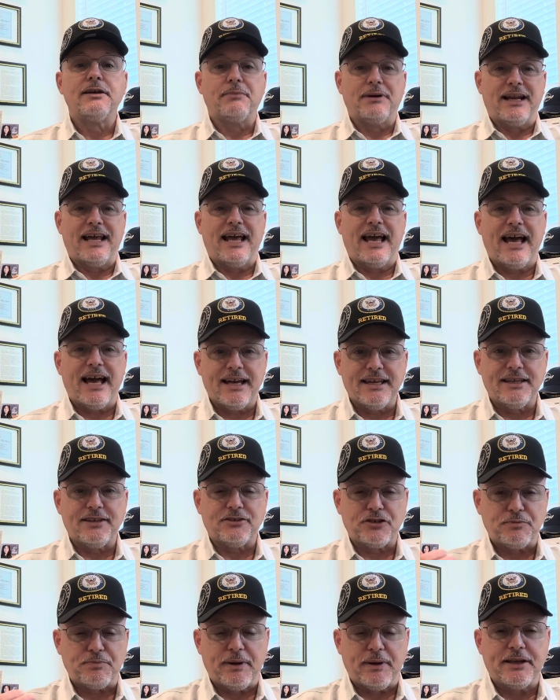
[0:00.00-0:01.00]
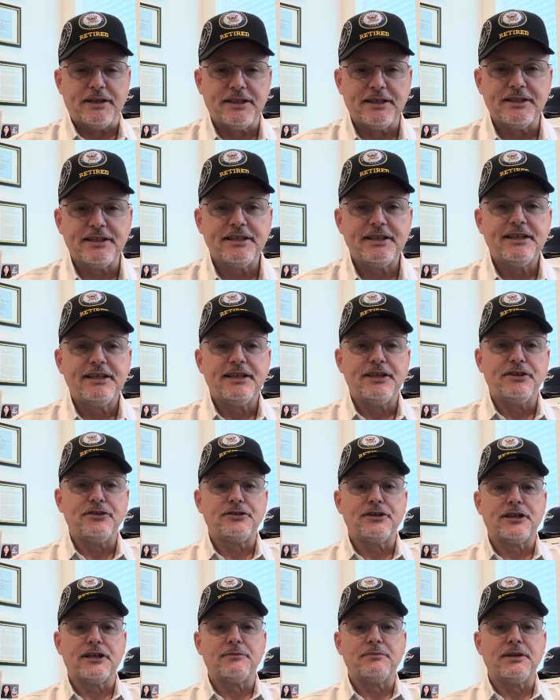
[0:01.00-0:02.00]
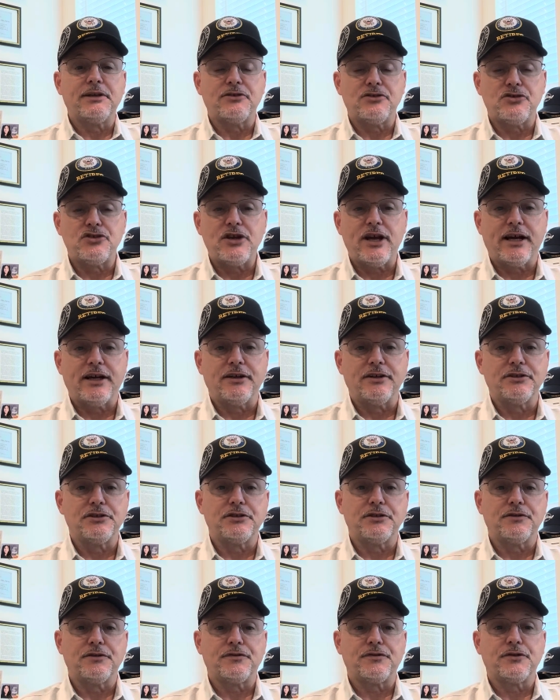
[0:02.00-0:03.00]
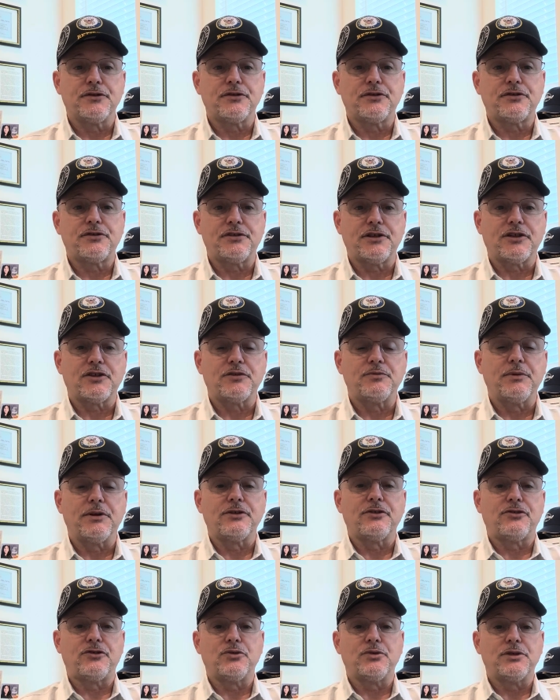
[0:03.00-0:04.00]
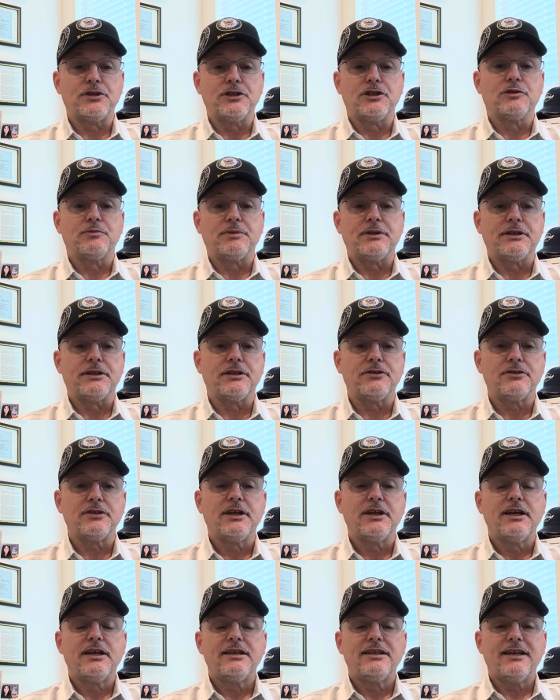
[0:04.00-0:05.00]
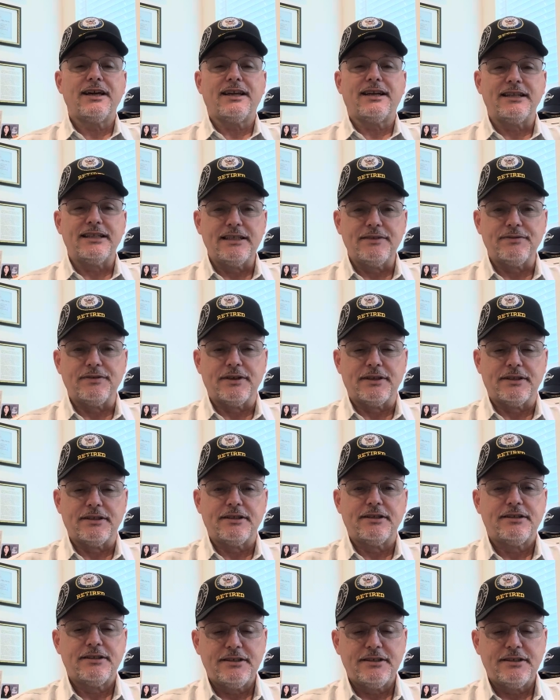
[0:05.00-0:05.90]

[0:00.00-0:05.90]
But how you spend it is going to be a challenge in the first 6 months to a year because you got to live it.